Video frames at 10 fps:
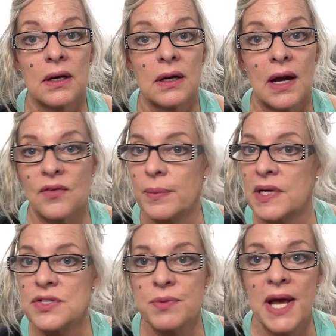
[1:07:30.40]

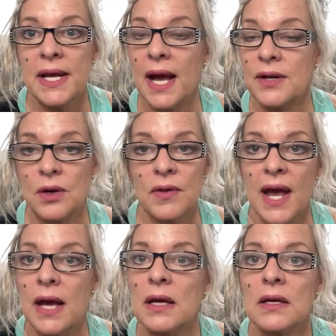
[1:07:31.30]
Everybody's ready. I know
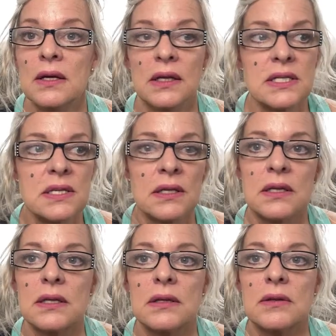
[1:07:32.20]
that.
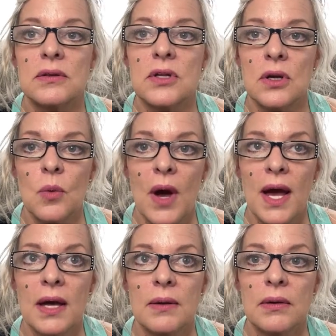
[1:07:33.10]
Listen, do you know
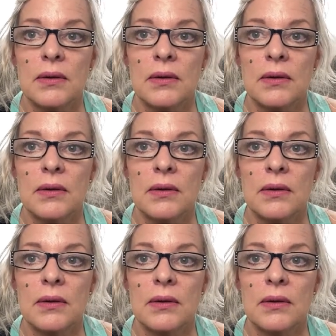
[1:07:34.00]
why